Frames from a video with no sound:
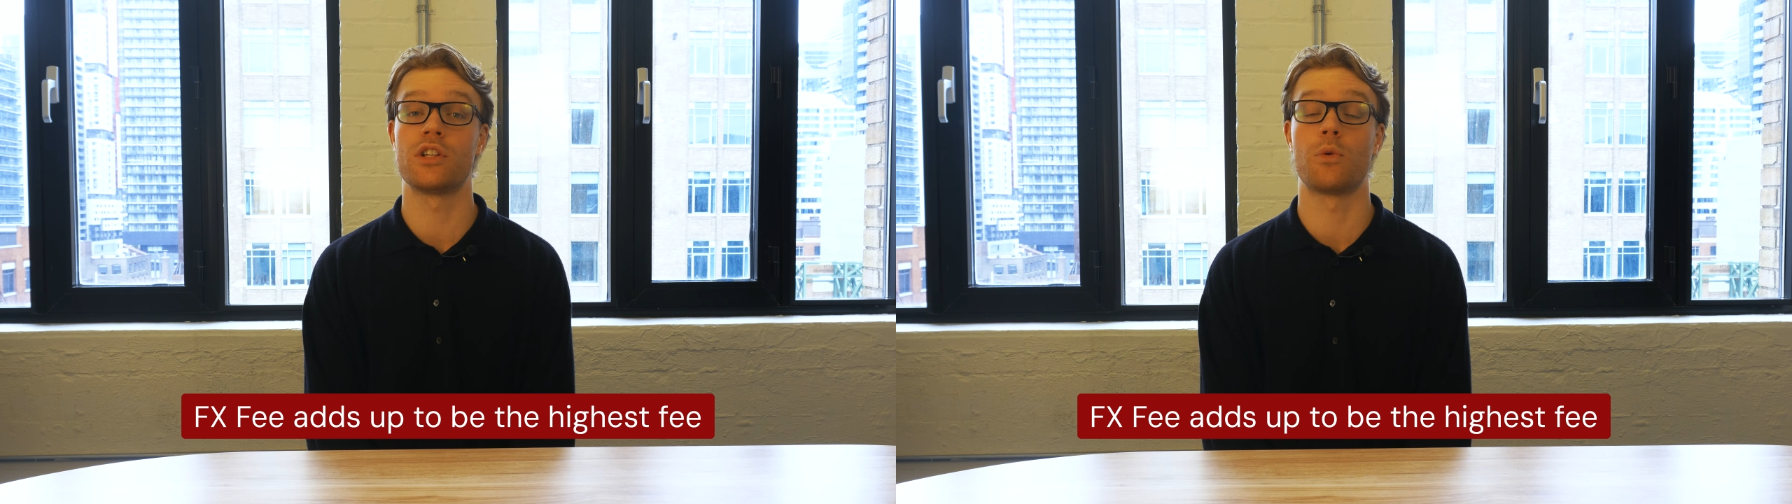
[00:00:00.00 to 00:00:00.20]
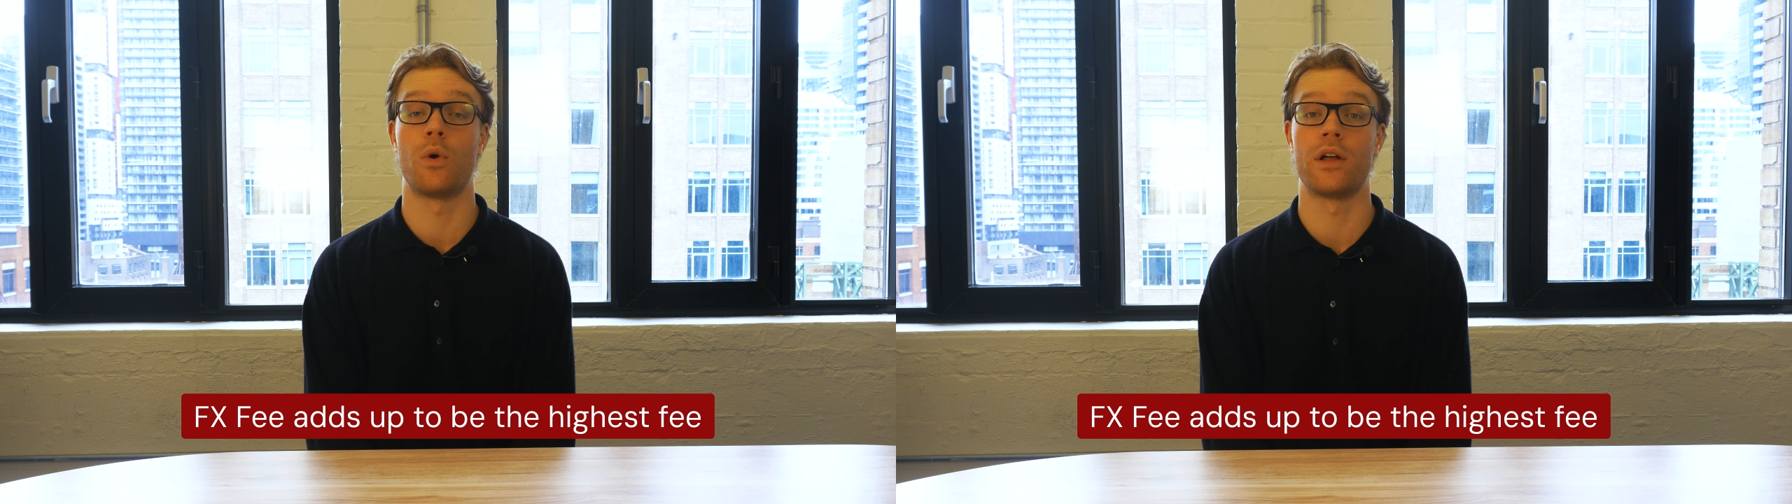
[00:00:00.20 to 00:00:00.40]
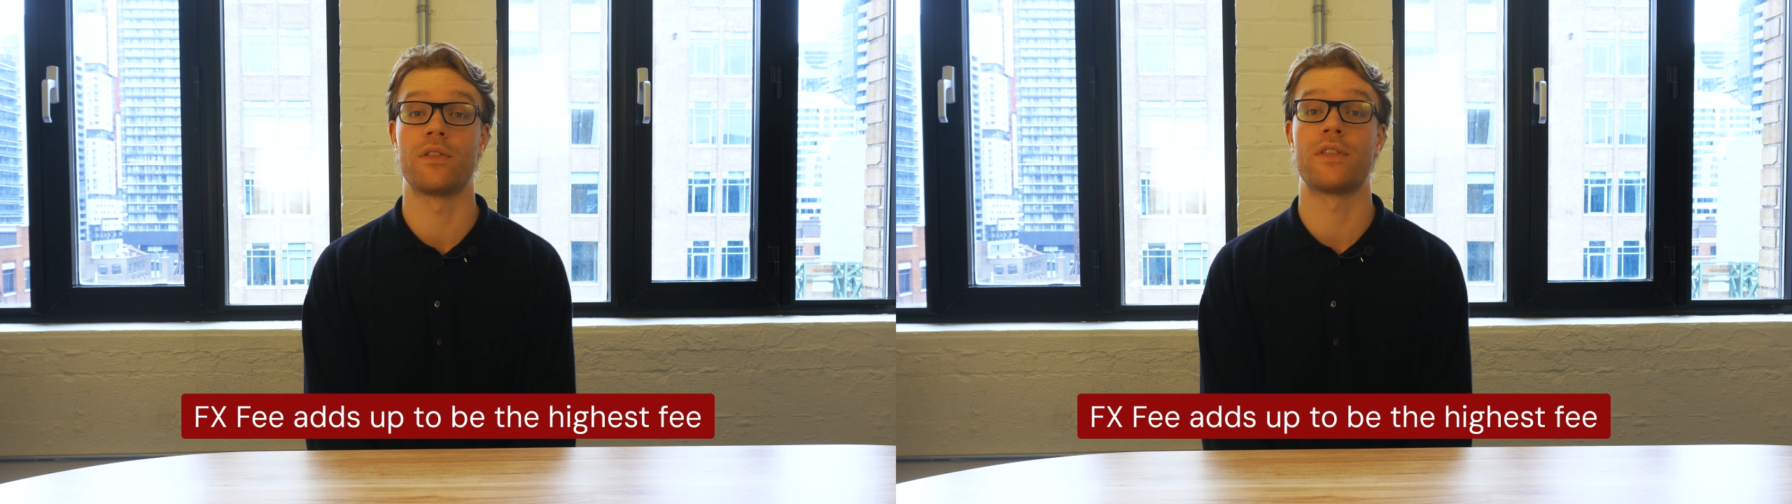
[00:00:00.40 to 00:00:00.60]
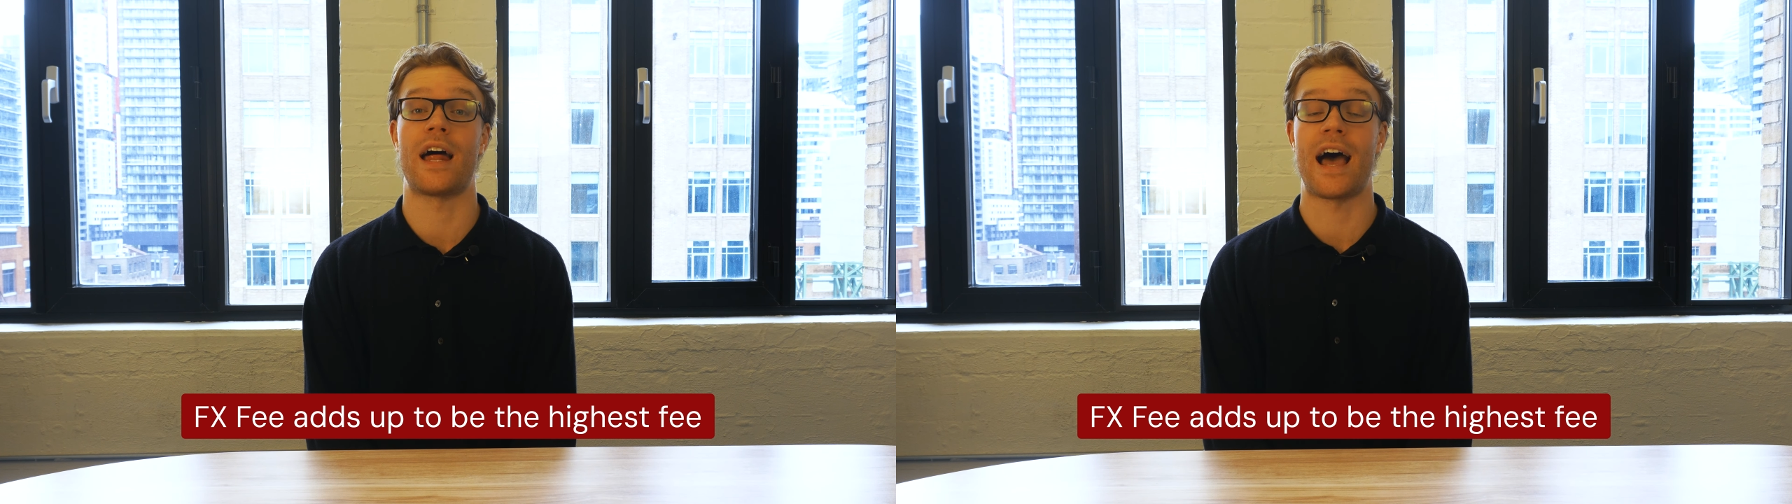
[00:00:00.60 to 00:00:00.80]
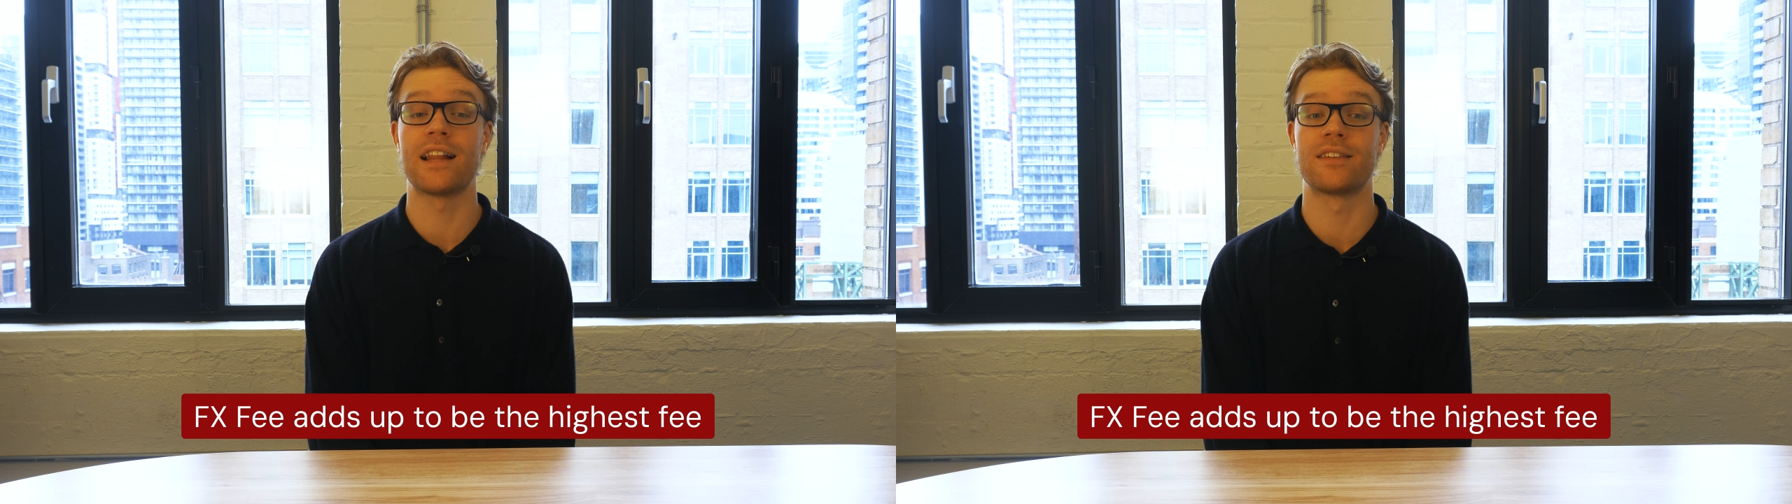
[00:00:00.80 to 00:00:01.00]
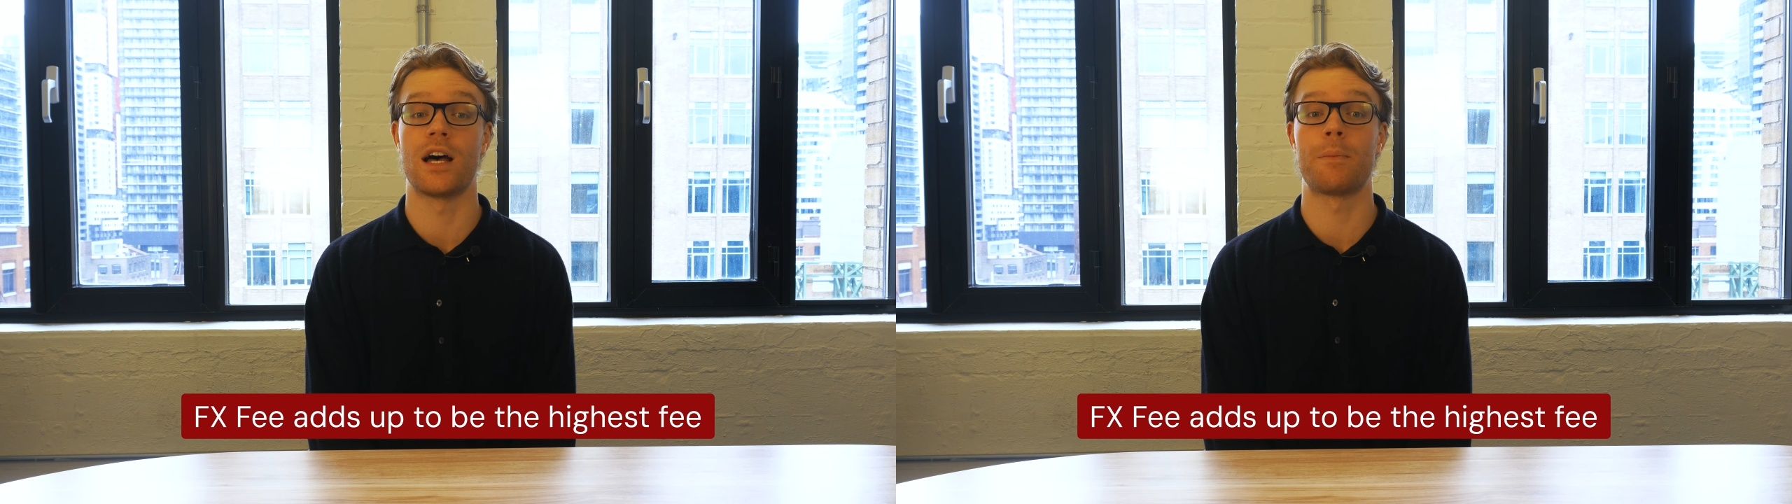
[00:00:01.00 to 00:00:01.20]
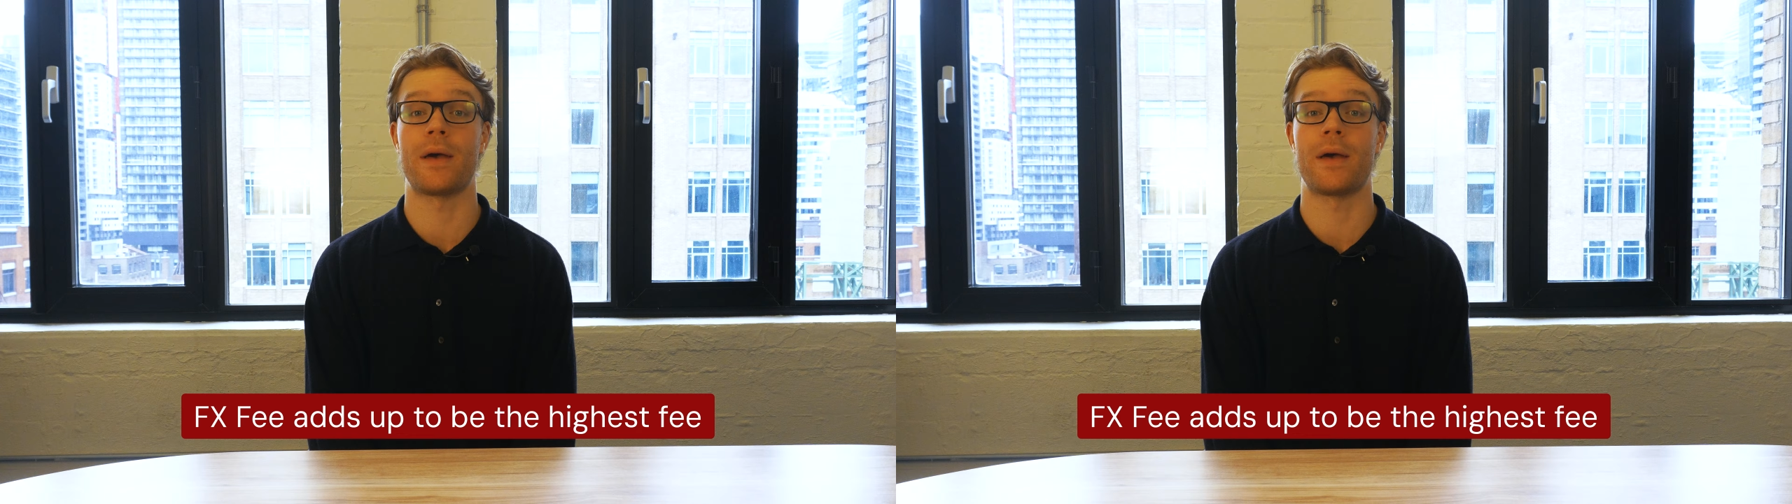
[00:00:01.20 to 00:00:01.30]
the one that adds up